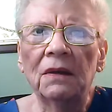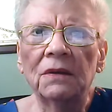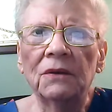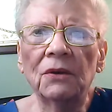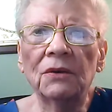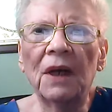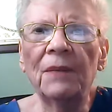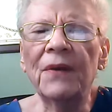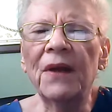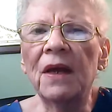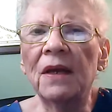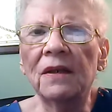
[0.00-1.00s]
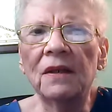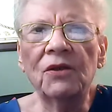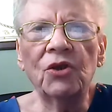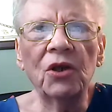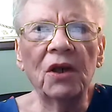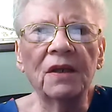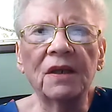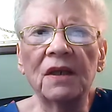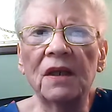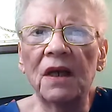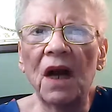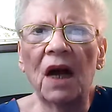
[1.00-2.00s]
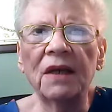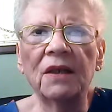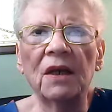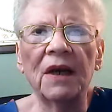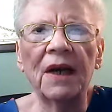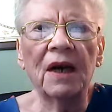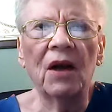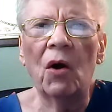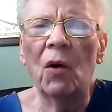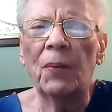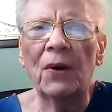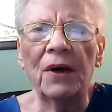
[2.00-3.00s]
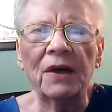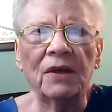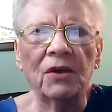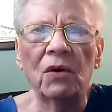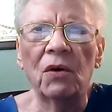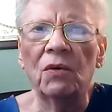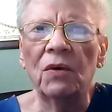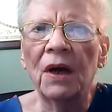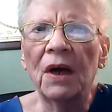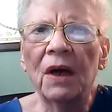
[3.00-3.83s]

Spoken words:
So something has just got to let go pretty soon.